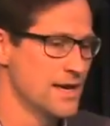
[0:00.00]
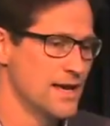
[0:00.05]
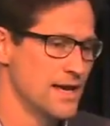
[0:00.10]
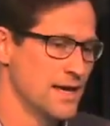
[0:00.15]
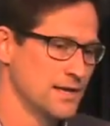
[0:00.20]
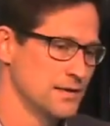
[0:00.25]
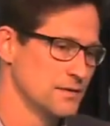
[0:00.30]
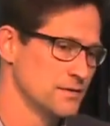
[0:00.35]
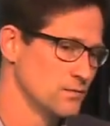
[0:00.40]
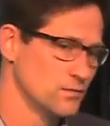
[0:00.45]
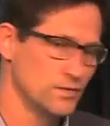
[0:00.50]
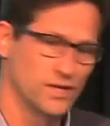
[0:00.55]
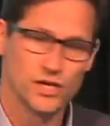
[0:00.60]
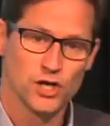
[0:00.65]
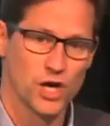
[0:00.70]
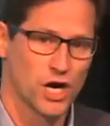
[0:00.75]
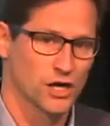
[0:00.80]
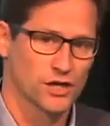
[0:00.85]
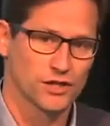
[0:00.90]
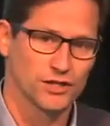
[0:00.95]
And we're
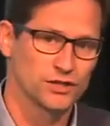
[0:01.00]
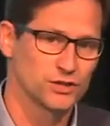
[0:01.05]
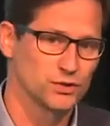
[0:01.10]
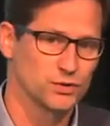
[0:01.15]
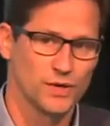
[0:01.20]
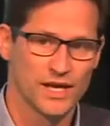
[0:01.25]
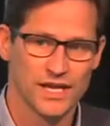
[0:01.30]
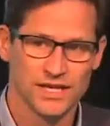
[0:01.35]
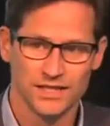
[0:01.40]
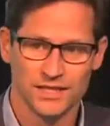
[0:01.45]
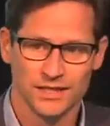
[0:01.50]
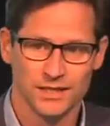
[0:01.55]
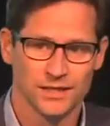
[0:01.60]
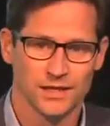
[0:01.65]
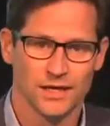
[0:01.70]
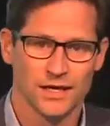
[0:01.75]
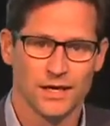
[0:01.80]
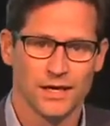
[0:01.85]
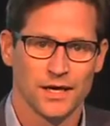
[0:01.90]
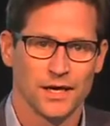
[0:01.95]
not gonna do
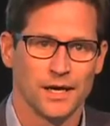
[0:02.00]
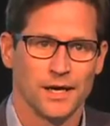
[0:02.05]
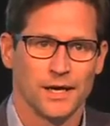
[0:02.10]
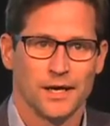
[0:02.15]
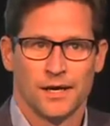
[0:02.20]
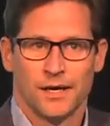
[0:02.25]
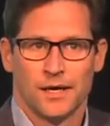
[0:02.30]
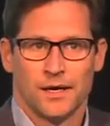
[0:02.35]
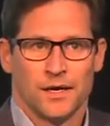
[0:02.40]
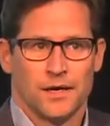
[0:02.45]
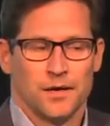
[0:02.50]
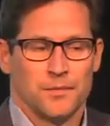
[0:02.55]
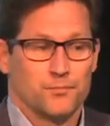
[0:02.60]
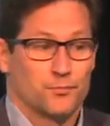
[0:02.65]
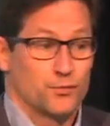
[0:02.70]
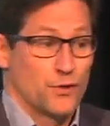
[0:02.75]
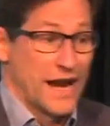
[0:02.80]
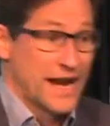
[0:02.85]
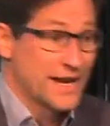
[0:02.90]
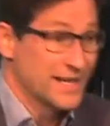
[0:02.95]
any
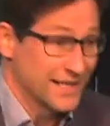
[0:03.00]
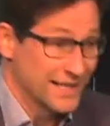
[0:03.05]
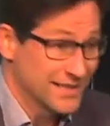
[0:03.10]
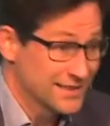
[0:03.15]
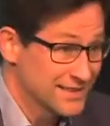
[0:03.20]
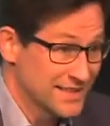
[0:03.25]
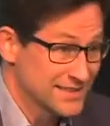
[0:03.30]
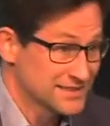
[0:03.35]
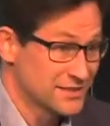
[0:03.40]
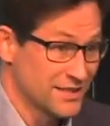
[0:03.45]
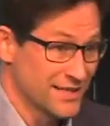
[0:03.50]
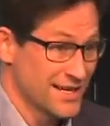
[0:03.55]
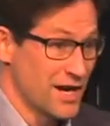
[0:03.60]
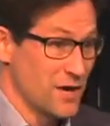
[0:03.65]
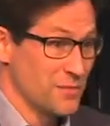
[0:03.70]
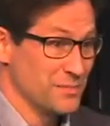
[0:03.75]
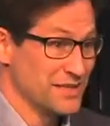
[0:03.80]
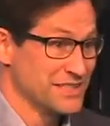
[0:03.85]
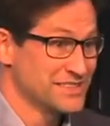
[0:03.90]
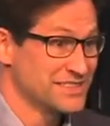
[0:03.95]
branding, that's not
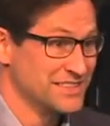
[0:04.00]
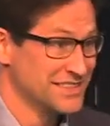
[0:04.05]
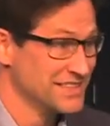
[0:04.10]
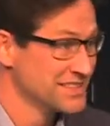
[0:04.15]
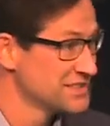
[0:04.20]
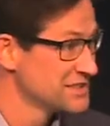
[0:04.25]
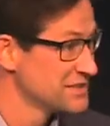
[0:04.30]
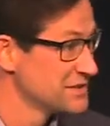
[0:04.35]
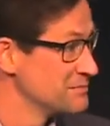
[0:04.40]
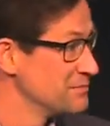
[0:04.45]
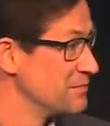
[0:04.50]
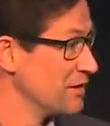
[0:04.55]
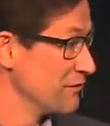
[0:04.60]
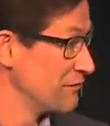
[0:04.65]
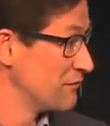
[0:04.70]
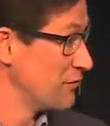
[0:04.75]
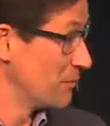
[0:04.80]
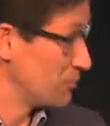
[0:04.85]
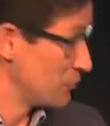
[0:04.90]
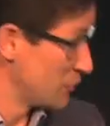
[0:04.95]
our business,
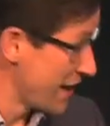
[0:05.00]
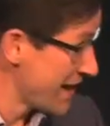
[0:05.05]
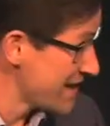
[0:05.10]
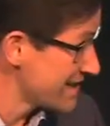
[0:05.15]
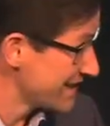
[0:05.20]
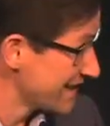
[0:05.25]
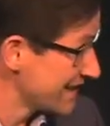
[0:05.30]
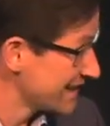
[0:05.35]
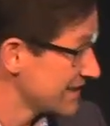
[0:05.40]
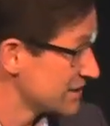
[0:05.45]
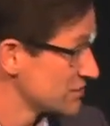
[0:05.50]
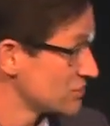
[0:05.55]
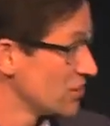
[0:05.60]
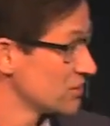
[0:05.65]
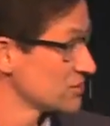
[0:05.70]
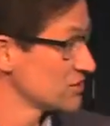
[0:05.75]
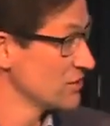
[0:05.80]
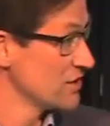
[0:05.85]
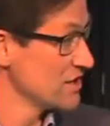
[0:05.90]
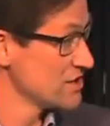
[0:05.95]
but for branding, it's
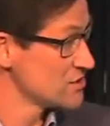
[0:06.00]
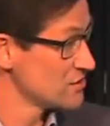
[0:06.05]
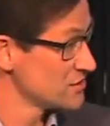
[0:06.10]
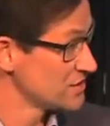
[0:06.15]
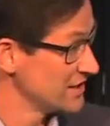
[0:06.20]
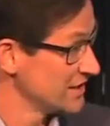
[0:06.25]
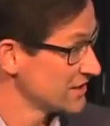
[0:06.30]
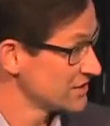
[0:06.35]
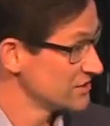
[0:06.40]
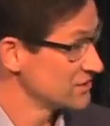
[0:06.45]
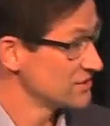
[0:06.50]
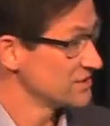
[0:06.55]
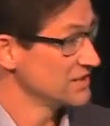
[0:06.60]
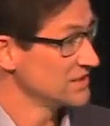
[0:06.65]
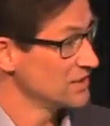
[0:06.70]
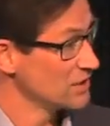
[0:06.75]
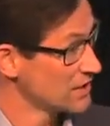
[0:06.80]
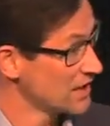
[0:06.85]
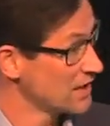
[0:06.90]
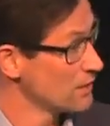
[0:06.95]
also interesting to
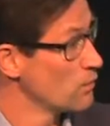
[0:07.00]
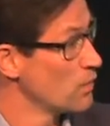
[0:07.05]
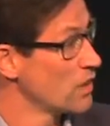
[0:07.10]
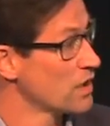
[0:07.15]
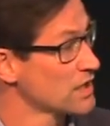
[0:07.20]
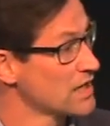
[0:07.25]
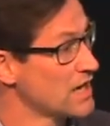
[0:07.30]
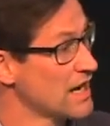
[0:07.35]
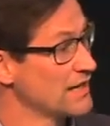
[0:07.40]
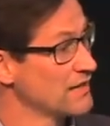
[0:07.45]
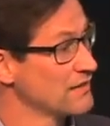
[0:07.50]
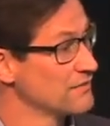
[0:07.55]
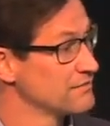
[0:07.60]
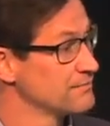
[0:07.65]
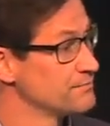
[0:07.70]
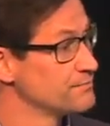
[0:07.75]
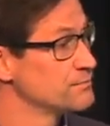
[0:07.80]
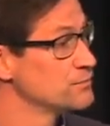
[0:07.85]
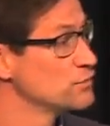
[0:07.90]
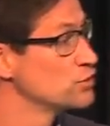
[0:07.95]
see, okay, what kind of
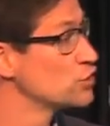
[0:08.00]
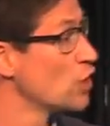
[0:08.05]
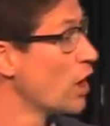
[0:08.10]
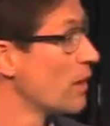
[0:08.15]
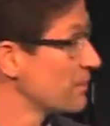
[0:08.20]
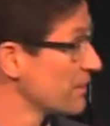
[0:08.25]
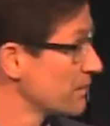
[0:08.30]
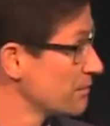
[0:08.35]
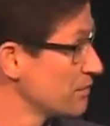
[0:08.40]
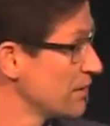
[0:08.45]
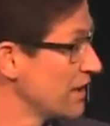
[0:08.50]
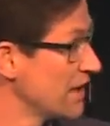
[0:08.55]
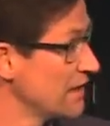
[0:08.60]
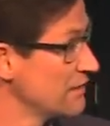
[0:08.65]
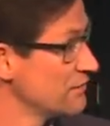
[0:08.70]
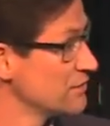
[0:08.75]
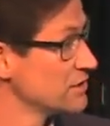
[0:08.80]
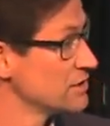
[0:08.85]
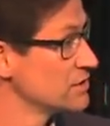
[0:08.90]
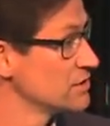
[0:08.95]
shopping
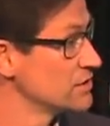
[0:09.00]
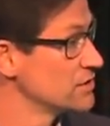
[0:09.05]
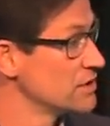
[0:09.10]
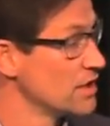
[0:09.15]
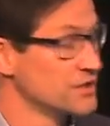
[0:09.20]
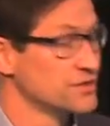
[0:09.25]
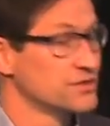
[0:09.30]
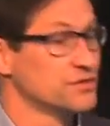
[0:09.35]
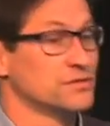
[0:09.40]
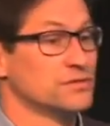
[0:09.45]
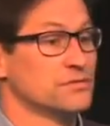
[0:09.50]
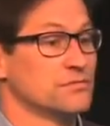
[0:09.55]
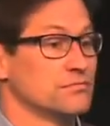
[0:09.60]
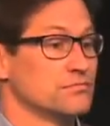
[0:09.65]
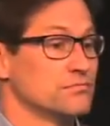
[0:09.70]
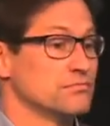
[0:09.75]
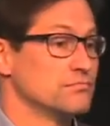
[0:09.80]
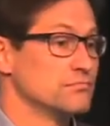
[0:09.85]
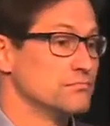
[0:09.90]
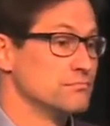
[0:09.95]
behavior does
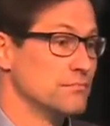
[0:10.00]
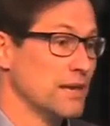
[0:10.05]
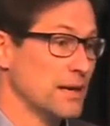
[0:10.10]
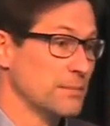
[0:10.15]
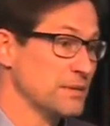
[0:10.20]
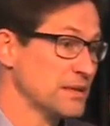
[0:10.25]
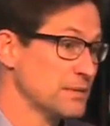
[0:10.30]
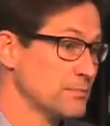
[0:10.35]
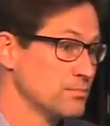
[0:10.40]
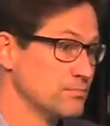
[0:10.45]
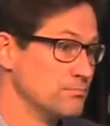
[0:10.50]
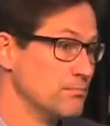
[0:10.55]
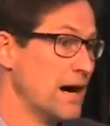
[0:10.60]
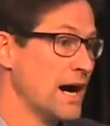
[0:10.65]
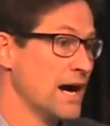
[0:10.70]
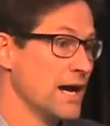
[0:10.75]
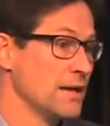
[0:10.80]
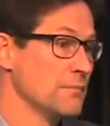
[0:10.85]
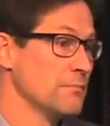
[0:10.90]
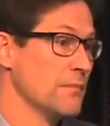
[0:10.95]

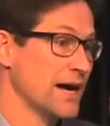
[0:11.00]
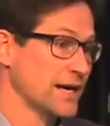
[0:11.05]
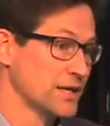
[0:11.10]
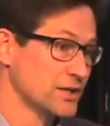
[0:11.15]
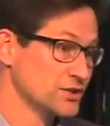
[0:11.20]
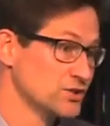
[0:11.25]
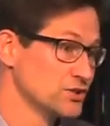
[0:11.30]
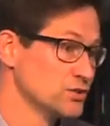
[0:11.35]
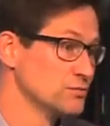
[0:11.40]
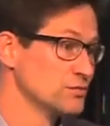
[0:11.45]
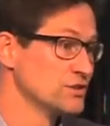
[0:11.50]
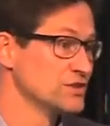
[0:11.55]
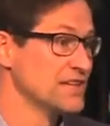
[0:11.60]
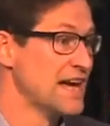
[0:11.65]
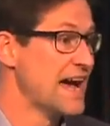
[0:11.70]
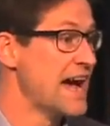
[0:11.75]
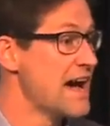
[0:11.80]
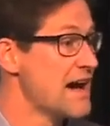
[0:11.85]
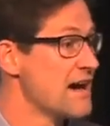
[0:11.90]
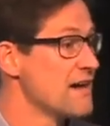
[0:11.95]
my consumers
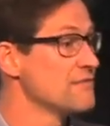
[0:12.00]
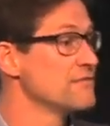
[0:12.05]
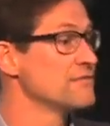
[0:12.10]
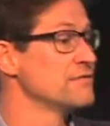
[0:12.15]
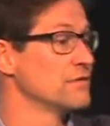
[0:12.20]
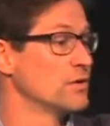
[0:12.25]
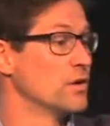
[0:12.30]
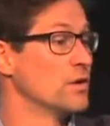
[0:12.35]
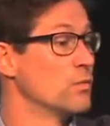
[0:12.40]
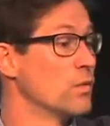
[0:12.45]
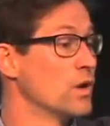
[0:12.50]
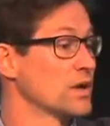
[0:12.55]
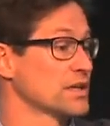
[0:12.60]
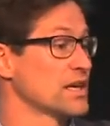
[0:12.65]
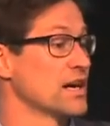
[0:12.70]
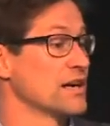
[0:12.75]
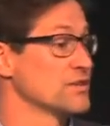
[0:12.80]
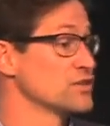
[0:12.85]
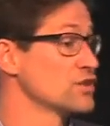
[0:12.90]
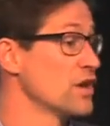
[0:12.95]
have, or what
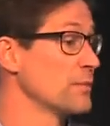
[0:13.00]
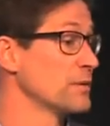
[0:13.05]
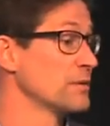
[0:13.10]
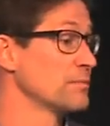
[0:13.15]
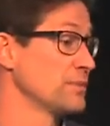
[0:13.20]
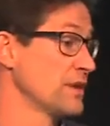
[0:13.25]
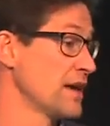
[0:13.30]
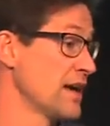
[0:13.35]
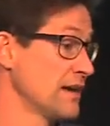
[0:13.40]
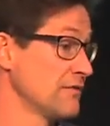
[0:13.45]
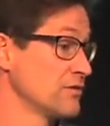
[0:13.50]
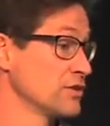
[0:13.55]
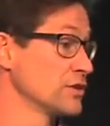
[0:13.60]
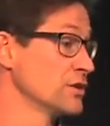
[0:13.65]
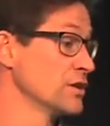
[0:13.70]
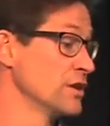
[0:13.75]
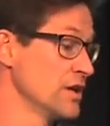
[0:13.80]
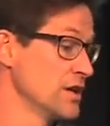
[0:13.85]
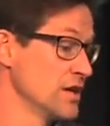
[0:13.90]
kind of shopping behavior